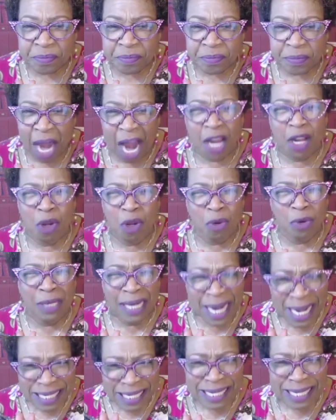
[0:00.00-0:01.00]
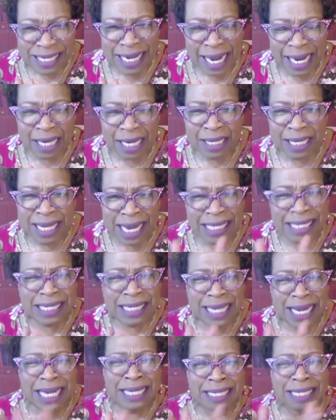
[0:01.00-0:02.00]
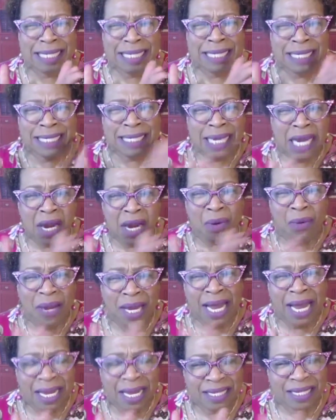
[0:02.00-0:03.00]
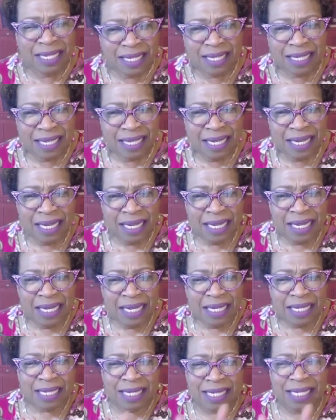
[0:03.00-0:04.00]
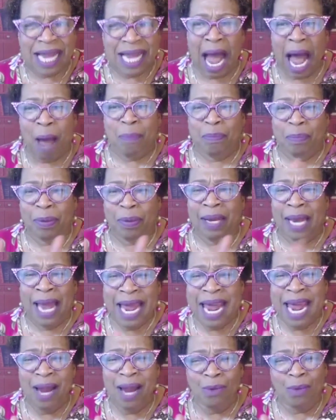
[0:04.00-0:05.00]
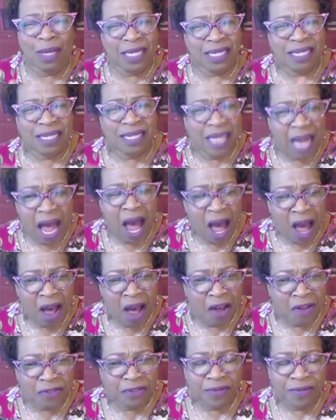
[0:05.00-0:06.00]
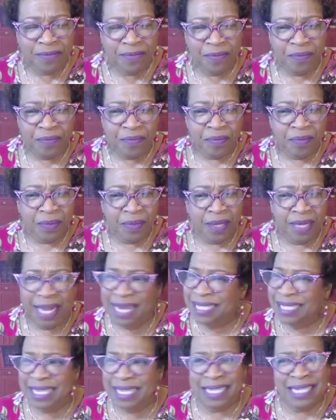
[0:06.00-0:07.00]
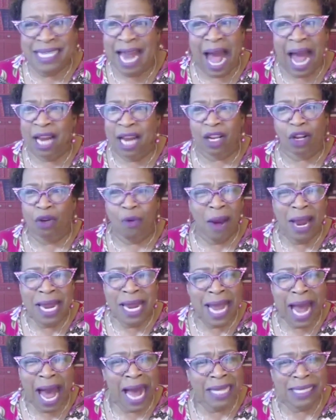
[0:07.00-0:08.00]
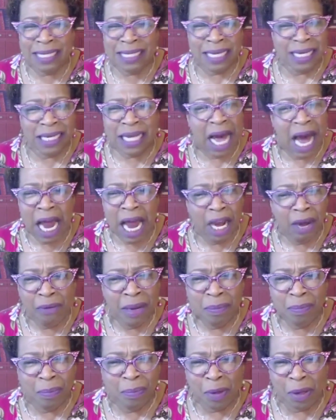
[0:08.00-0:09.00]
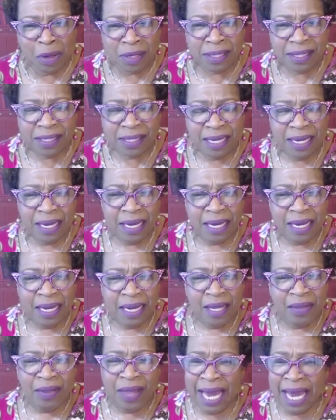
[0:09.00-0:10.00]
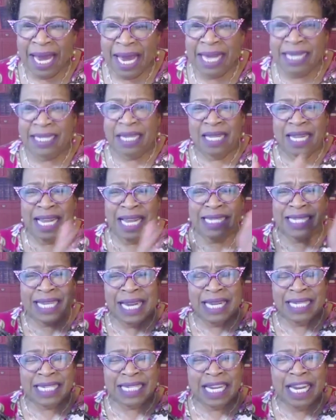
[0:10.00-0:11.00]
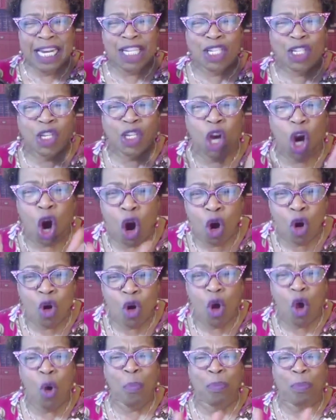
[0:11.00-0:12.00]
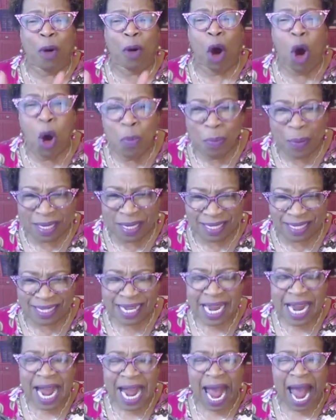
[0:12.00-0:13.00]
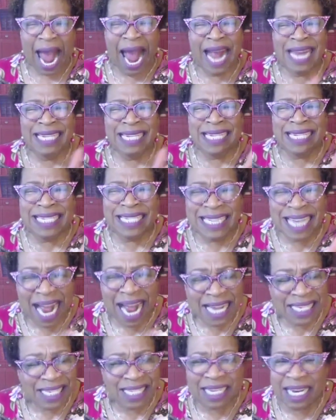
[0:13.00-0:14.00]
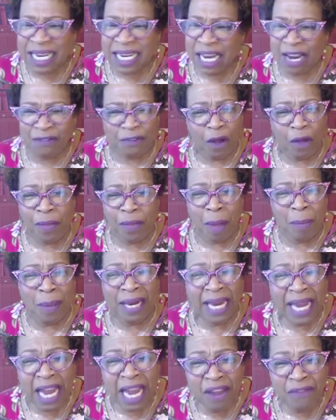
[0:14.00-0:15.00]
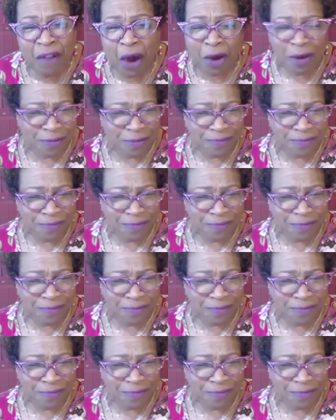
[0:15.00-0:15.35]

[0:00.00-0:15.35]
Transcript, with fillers: Are you listening? This is serious. Stop playing with stuff. This is not crayons and coloring books. This is eternal purpose and destiny for the believer,